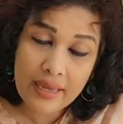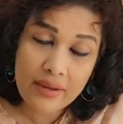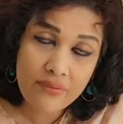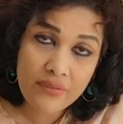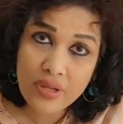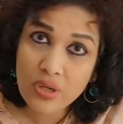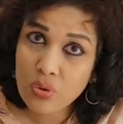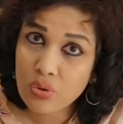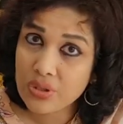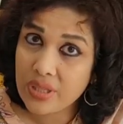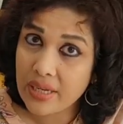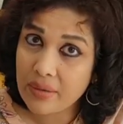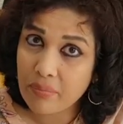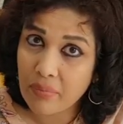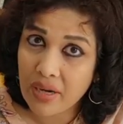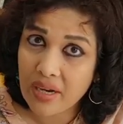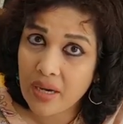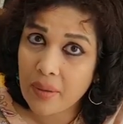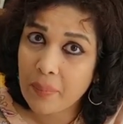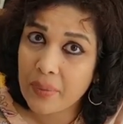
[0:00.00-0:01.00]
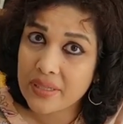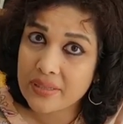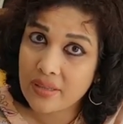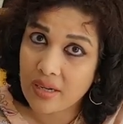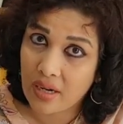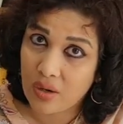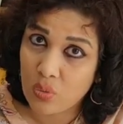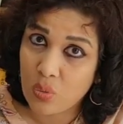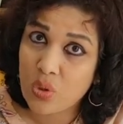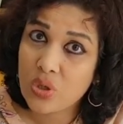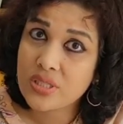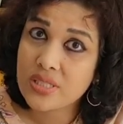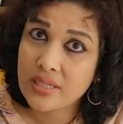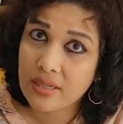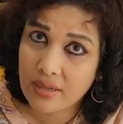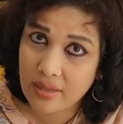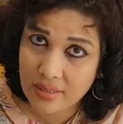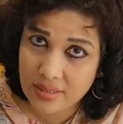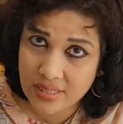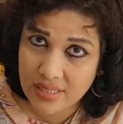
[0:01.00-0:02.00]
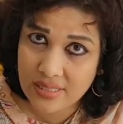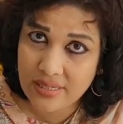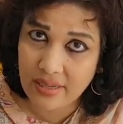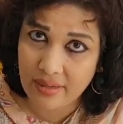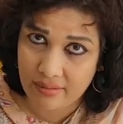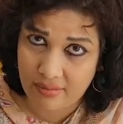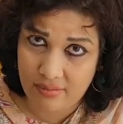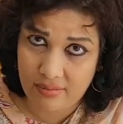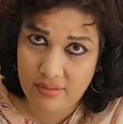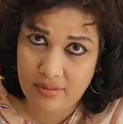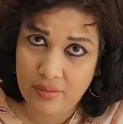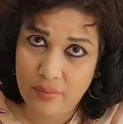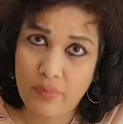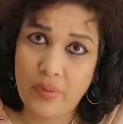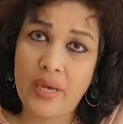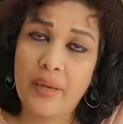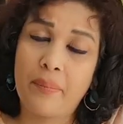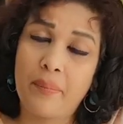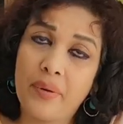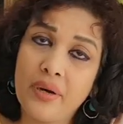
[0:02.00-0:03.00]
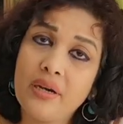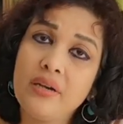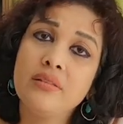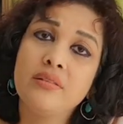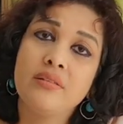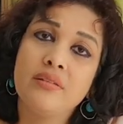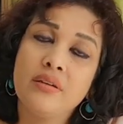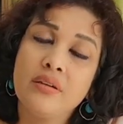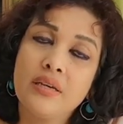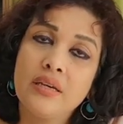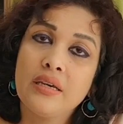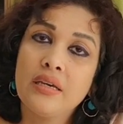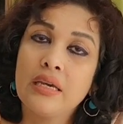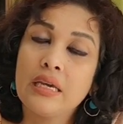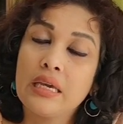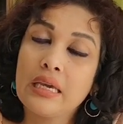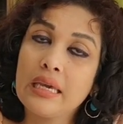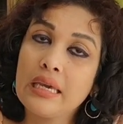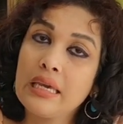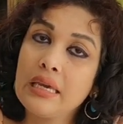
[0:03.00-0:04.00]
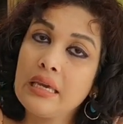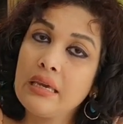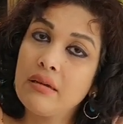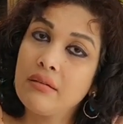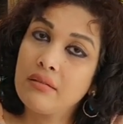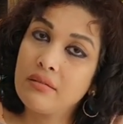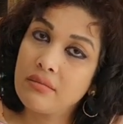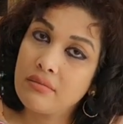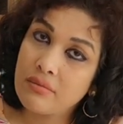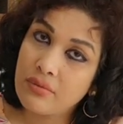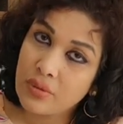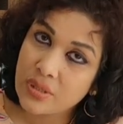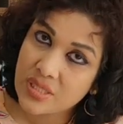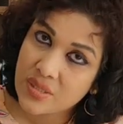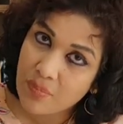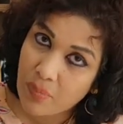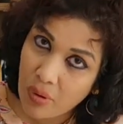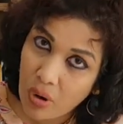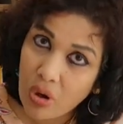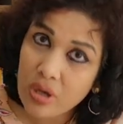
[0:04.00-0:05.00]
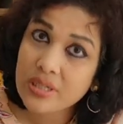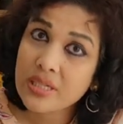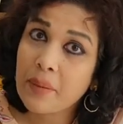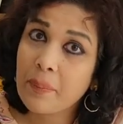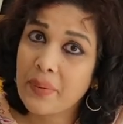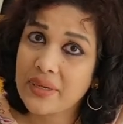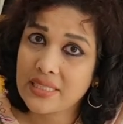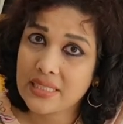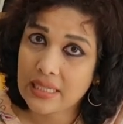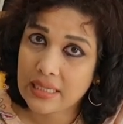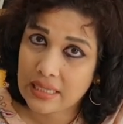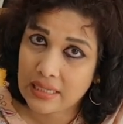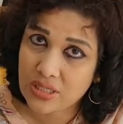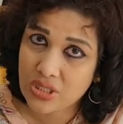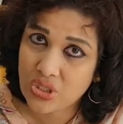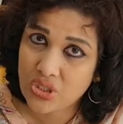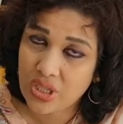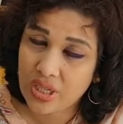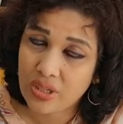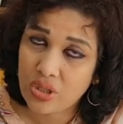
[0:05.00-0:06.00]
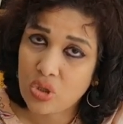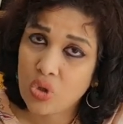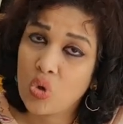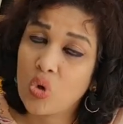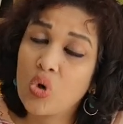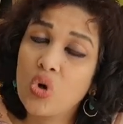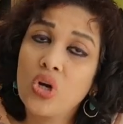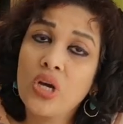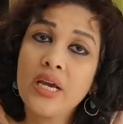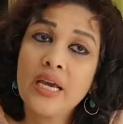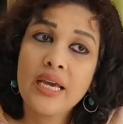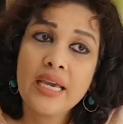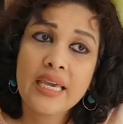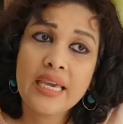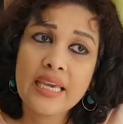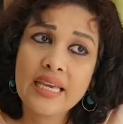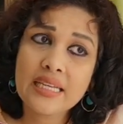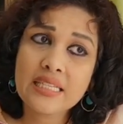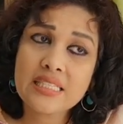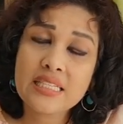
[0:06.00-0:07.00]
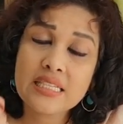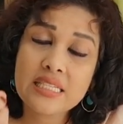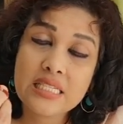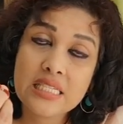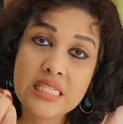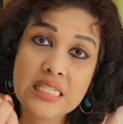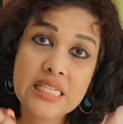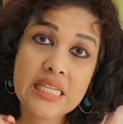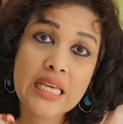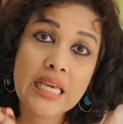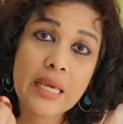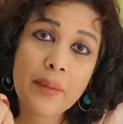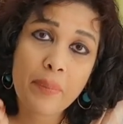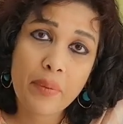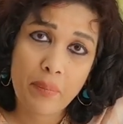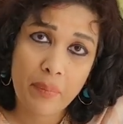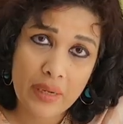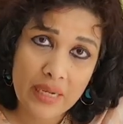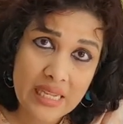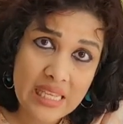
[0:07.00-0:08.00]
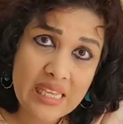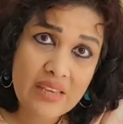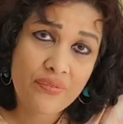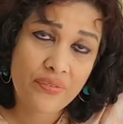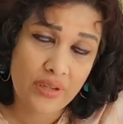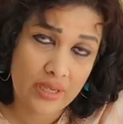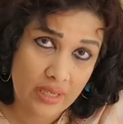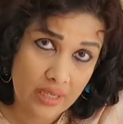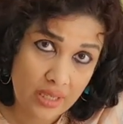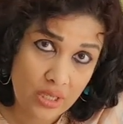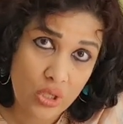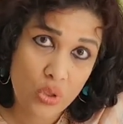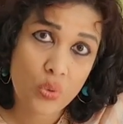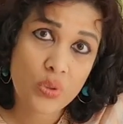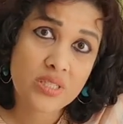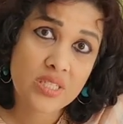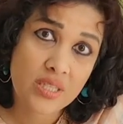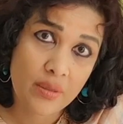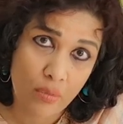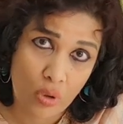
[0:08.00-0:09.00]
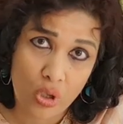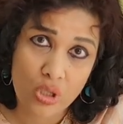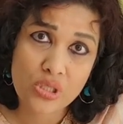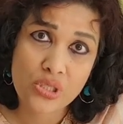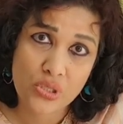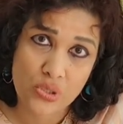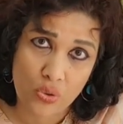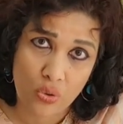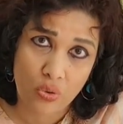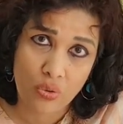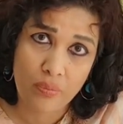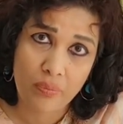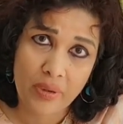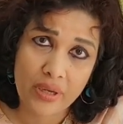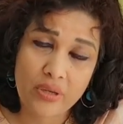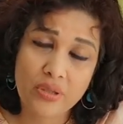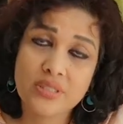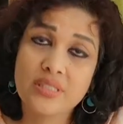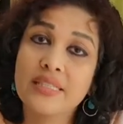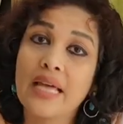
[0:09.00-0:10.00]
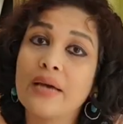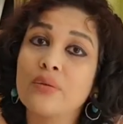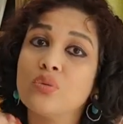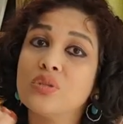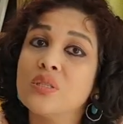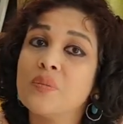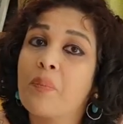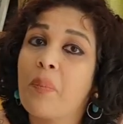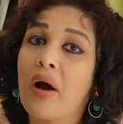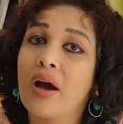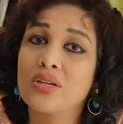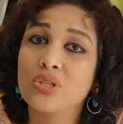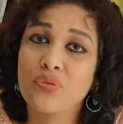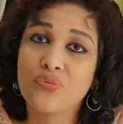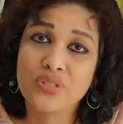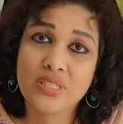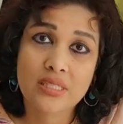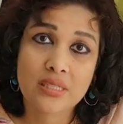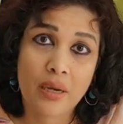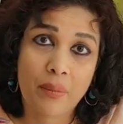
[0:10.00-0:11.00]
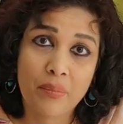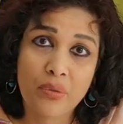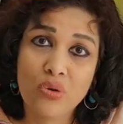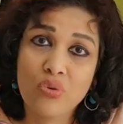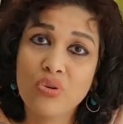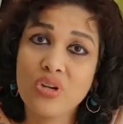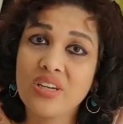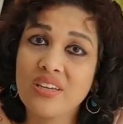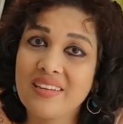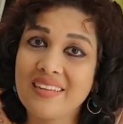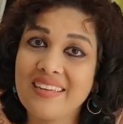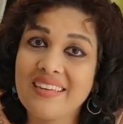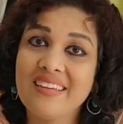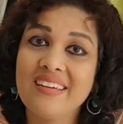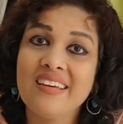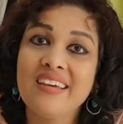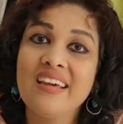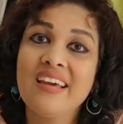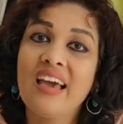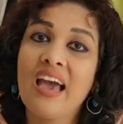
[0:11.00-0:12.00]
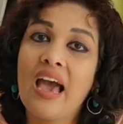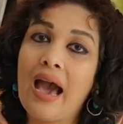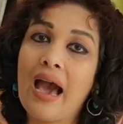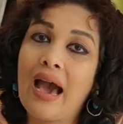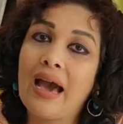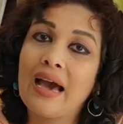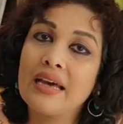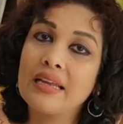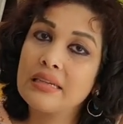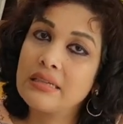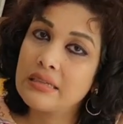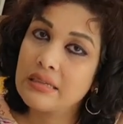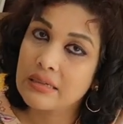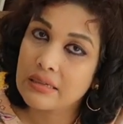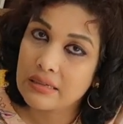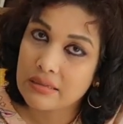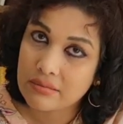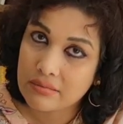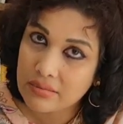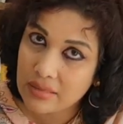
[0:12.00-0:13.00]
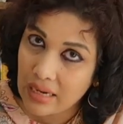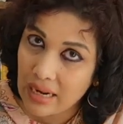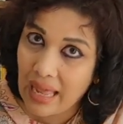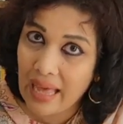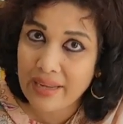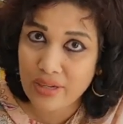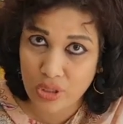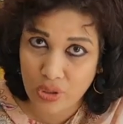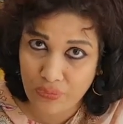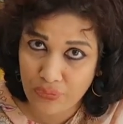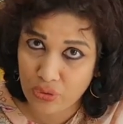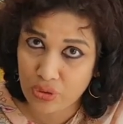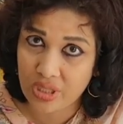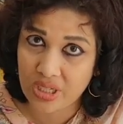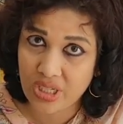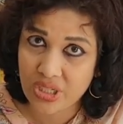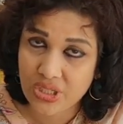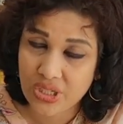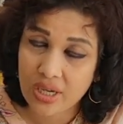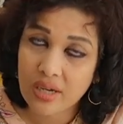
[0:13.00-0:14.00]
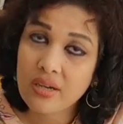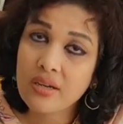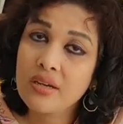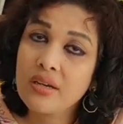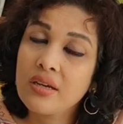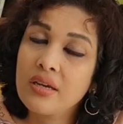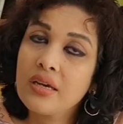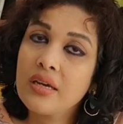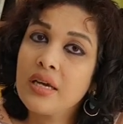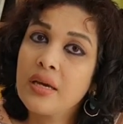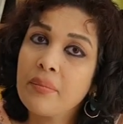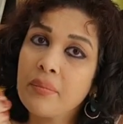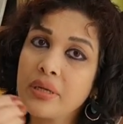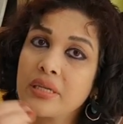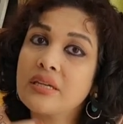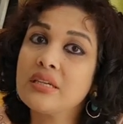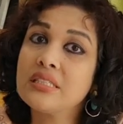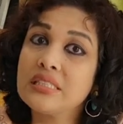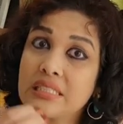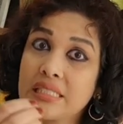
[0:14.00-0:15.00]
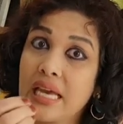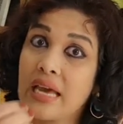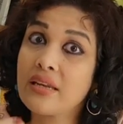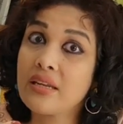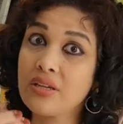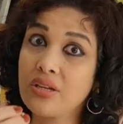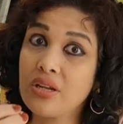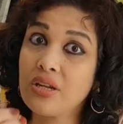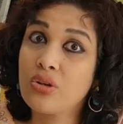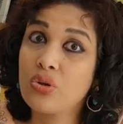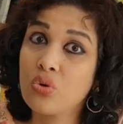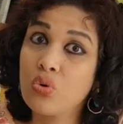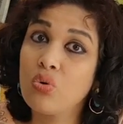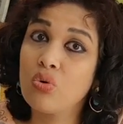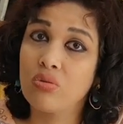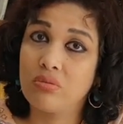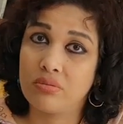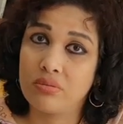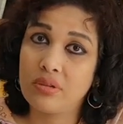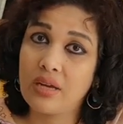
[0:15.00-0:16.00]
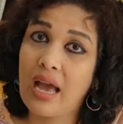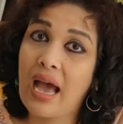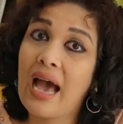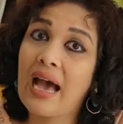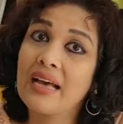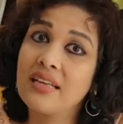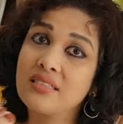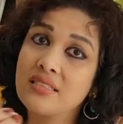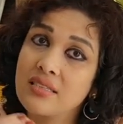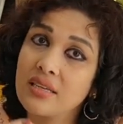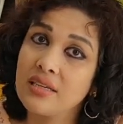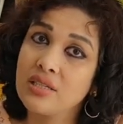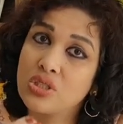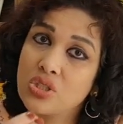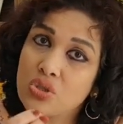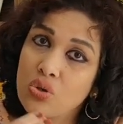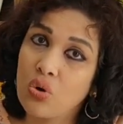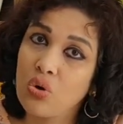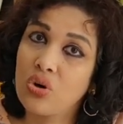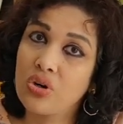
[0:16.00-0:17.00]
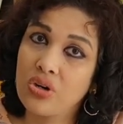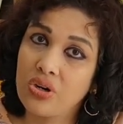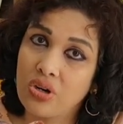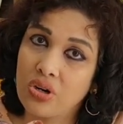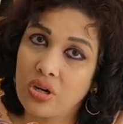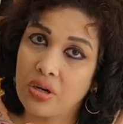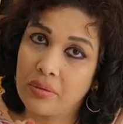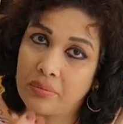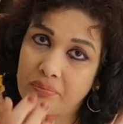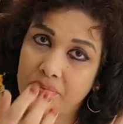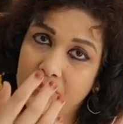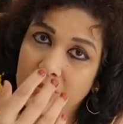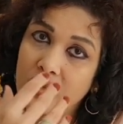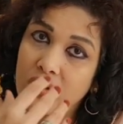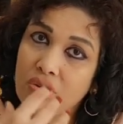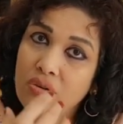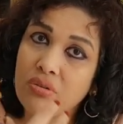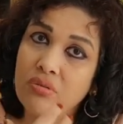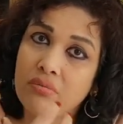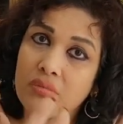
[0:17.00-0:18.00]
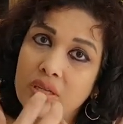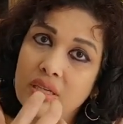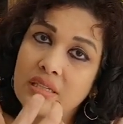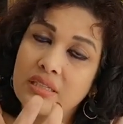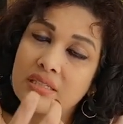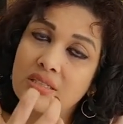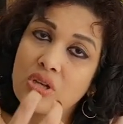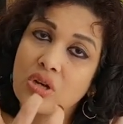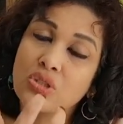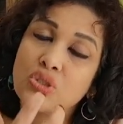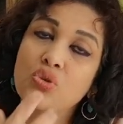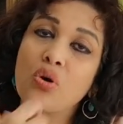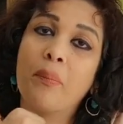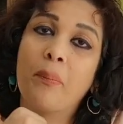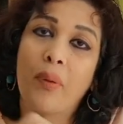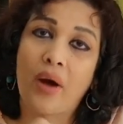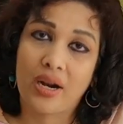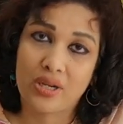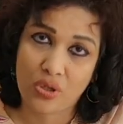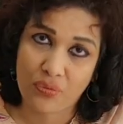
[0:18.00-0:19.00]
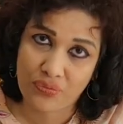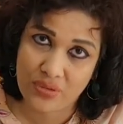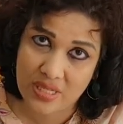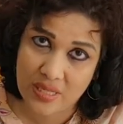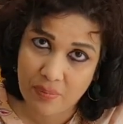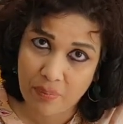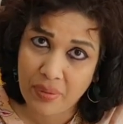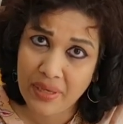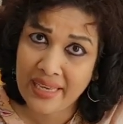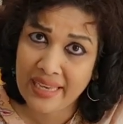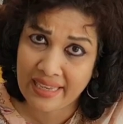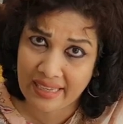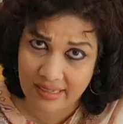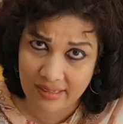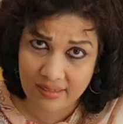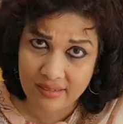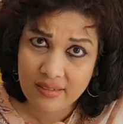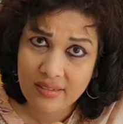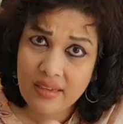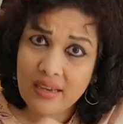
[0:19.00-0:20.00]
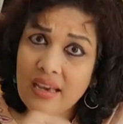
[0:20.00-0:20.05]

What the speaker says: And we know that Mahapatra was a Christian by birth. He was brought up as a Christian, though he has his deep belief in Hinduism also, because that was part of his community and the land of Odisha. But Christianity too has its own, it is also a part of his being.